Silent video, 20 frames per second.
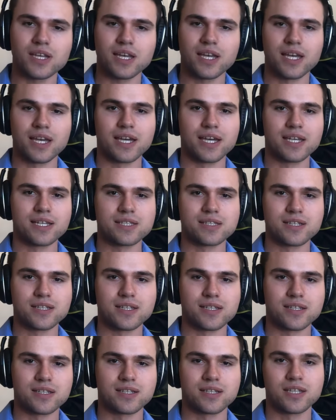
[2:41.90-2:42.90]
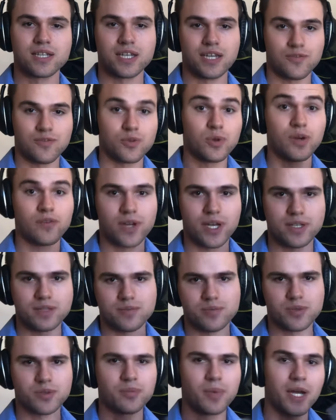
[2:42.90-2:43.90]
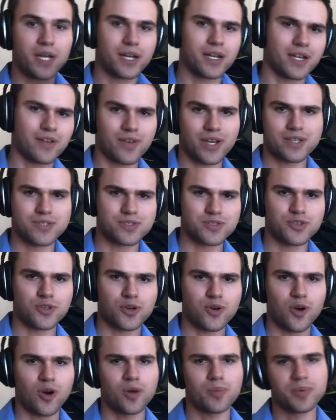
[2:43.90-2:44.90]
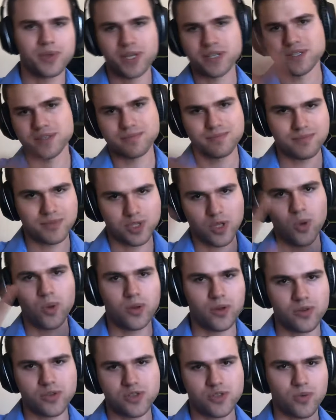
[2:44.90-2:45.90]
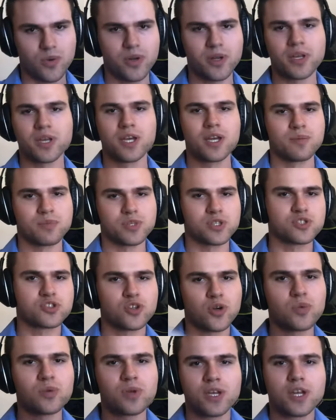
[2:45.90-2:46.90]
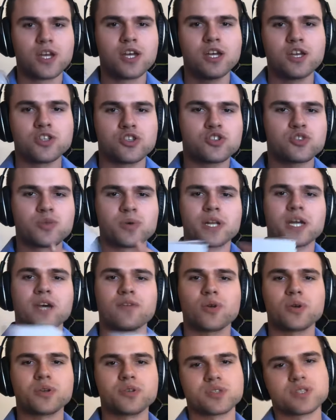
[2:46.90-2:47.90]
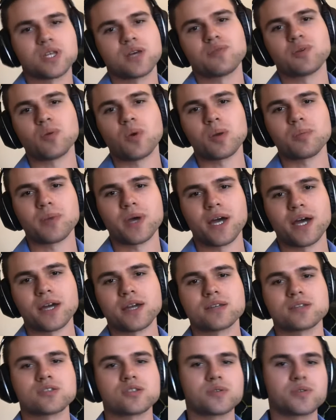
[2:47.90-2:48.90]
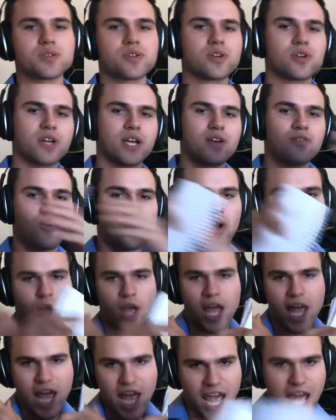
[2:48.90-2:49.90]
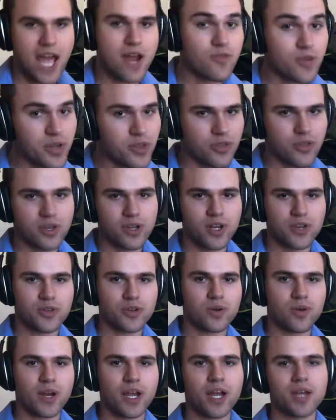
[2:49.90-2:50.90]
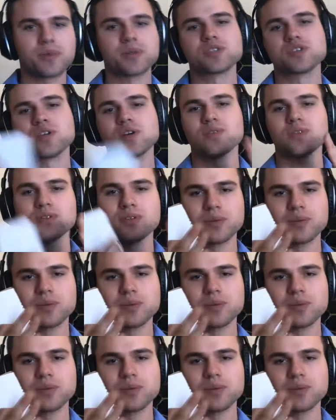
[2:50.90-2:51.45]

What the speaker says: And if you have access, well, you might not have access to your car, but it's a whole other story. But you want to have all your stuff in one bag so you don't have everything on the ground because you